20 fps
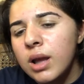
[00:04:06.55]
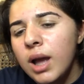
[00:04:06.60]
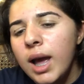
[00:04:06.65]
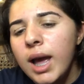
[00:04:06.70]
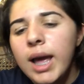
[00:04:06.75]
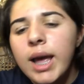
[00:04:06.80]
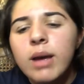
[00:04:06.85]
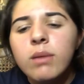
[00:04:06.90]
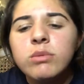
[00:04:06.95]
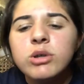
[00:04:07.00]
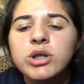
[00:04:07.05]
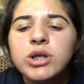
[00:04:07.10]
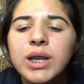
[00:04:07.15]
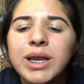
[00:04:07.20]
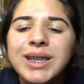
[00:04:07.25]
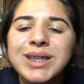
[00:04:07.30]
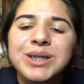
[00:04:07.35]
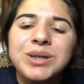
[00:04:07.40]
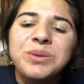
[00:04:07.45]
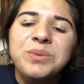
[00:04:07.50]
Hi, would you
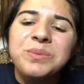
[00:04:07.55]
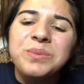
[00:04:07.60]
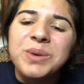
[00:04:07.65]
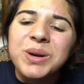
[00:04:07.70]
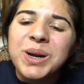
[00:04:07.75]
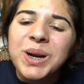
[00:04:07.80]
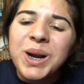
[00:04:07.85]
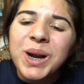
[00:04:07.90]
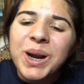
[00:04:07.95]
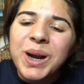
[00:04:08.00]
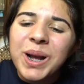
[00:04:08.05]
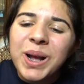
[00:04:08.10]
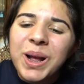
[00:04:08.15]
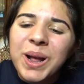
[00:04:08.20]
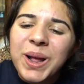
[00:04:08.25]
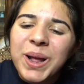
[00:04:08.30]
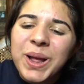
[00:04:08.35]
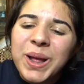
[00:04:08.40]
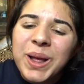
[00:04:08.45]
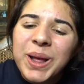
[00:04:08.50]
like to work?
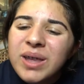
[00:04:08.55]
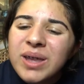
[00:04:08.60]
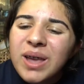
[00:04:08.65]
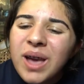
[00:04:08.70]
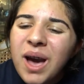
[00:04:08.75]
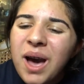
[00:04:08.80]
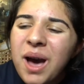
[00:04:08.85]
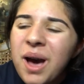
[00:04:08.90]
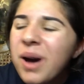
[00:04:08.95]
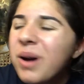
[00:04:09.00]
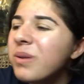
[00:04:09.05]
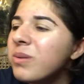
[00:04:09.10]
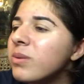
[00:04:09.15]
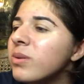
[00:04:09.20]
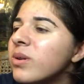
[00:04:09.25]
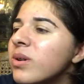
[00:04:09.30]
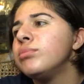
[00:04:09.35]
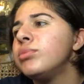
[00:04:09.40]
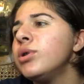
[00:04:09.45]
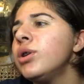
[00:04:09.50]
Yo,
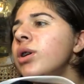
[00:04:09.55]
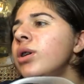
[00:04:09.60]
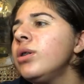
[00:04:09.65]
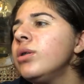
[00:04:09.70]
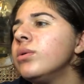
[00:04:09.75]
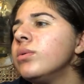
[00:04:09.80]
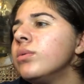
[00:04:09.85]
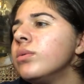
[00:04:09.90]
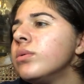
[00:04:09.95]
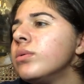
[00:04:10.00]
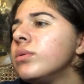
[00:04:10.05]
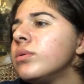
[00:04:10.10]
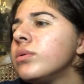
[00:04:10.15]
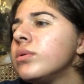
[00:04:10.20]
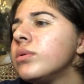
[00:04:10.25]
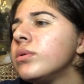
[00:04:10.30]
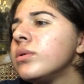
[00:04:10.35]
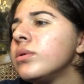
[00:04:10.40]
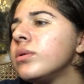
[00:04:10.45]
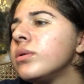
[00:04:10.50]
boo.
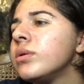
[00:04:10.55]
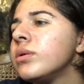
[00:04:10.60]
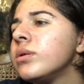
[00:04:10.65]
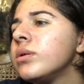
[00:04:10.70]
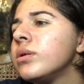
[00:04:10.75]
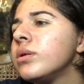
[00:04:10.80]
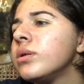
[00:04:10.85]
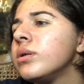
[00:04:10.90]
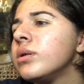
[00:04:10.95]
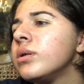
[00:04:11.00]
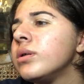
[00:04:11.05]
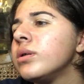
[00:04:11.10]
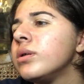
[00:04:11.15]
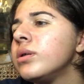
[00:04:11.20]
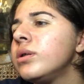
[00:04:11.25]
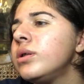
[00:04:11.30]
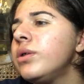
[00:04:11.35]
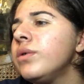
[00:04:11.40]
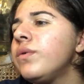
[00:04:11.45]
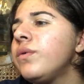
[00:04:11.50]

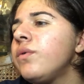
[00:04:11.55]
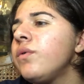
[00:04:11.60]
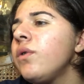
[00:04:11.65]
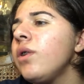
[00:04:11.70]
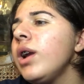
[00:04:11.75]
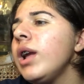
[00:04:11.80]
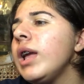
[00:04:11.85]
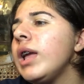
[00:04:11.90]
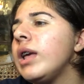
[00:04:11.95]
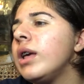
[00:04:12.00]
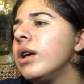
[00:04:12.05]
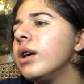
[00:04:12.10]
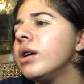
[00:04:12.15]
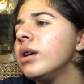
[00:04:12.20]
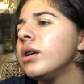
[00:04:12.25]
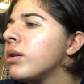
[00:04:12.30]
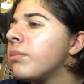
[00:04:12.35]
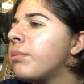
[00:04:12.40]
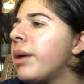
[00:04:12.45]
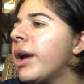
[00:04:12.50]
The frig.
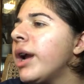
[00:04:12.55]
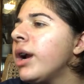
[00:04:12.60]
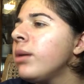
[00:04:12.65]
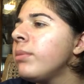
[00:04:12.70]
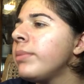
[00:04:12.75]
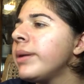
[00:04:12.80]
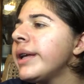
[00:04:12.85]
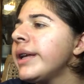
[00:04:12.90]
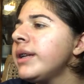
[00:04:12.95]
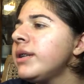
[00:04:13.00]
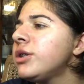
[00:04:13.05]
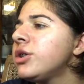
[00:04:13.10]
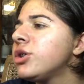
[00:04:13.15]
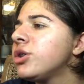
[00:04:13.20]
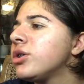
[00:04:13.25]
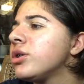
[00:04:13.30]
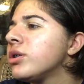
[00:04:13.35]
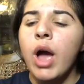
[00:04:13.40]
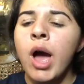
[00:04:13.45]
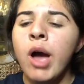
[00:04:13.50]
Pair,
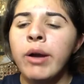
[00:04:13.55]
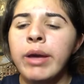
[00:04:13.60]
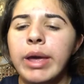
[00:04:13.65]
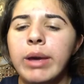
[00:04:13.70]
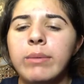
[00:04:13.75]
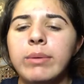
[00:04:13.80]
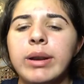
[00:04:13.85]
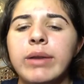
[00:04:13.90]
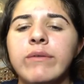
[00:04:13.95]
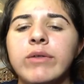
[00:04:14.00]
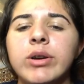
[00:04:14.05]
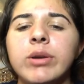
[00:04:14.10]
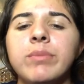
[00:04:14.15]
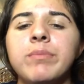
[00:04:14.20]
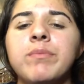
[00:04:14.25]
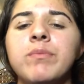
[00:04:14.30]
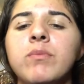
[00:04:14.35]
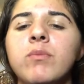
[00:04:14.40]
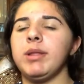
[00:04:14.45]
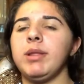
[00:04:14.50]
bitch. Okay, whatever.
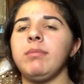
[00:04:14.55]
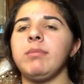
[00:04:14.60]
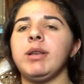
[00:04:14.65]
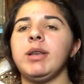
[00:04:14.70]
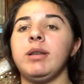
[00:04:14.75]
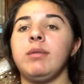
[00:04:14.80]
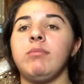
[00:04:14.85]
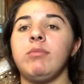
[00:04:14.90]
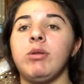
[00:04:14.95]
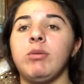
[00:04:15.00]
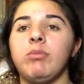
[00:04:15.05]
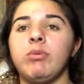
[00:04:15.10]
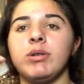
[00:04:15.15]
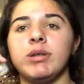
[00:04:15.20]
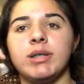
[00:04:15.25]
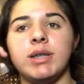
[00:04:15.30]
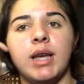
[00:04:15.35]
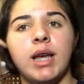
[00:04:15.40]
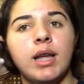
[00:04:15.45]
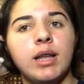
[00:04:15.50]
Put them in I'm gonna
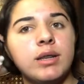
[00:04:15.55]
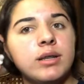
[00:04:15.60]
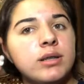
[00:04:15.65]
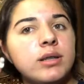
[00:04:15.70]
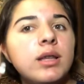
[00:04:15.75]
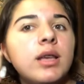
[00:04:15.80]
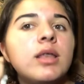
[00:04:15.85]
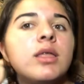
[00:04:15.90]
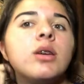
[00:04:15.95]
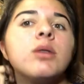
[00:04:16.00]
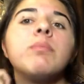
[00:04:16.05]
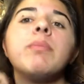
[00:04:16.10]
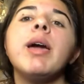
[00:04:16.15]
pretend like they're